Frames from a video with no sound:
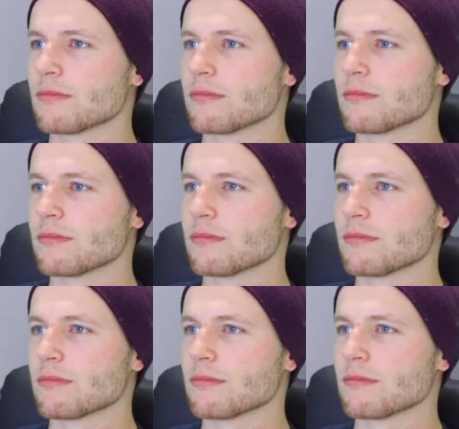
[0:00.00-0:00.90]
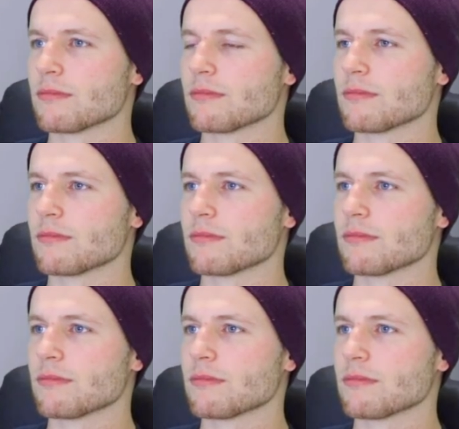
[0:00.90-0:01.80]

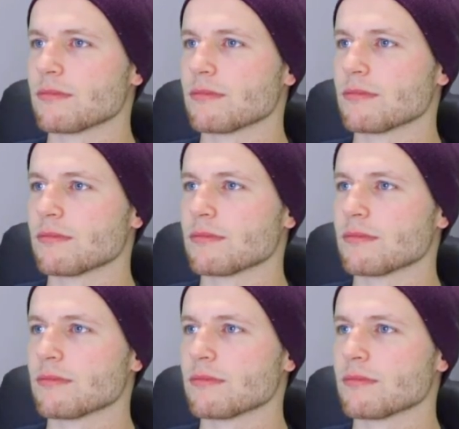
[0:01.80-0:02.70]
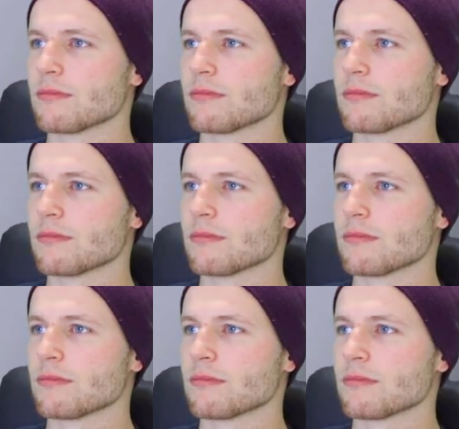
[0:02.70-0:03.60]

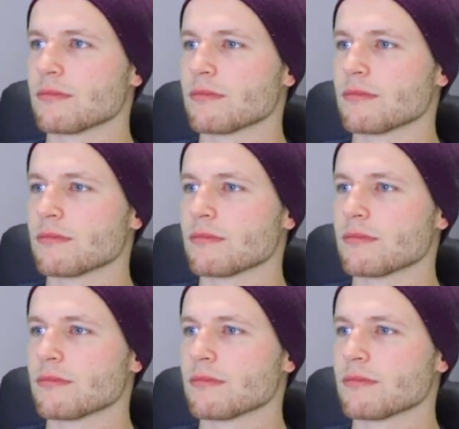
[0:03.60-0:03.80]
(not speaking)